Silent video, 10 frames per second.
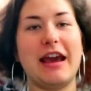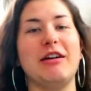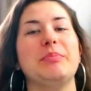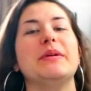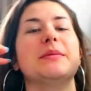
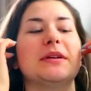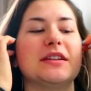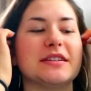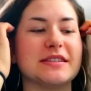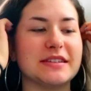how
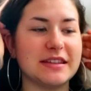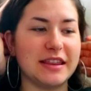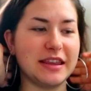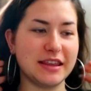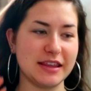pigmented
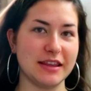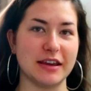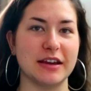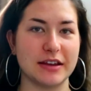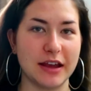the
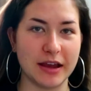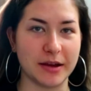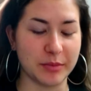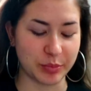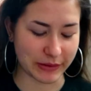
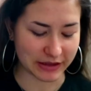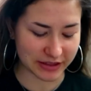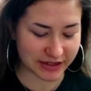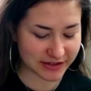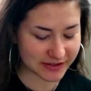
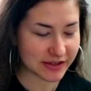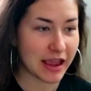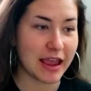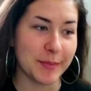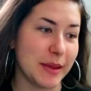palette is.
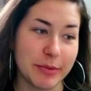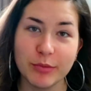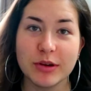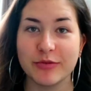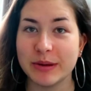Maybe it
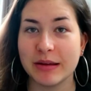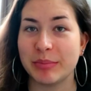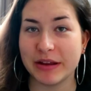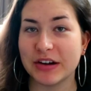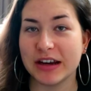would have been a
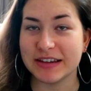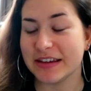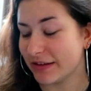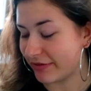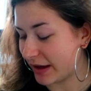better
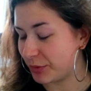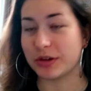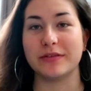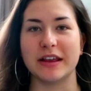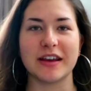idea if I
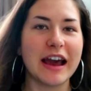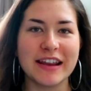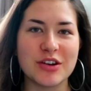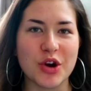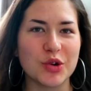would have, like, I
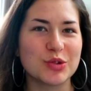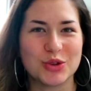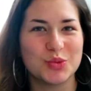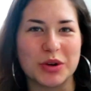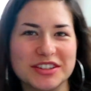don't know,
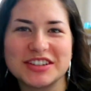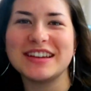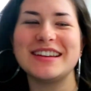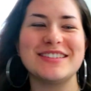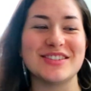swatched
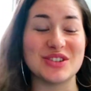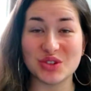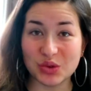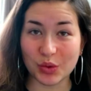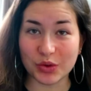it in the
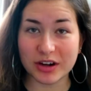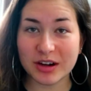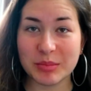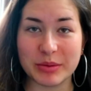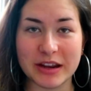
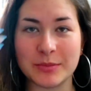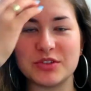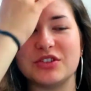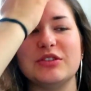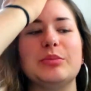store, but I'm
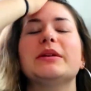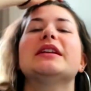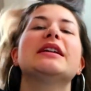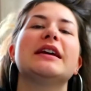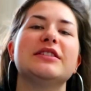stupid
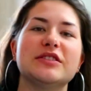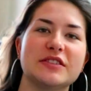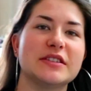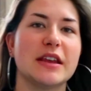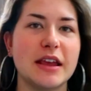and I
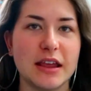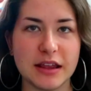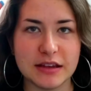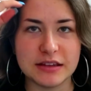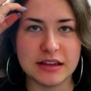just
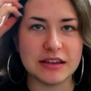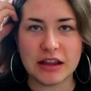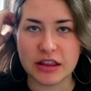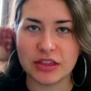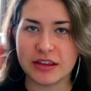did
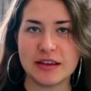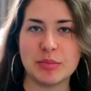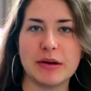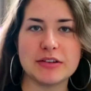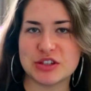not think
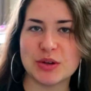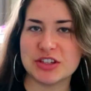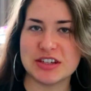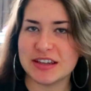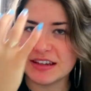about
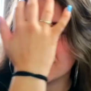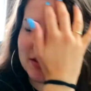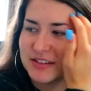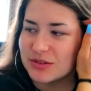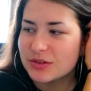swatching it in the
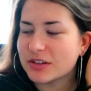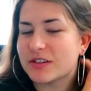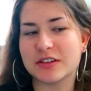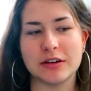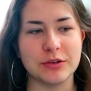store.
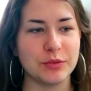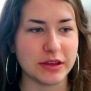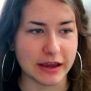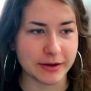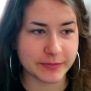So
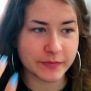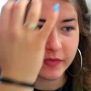yeah.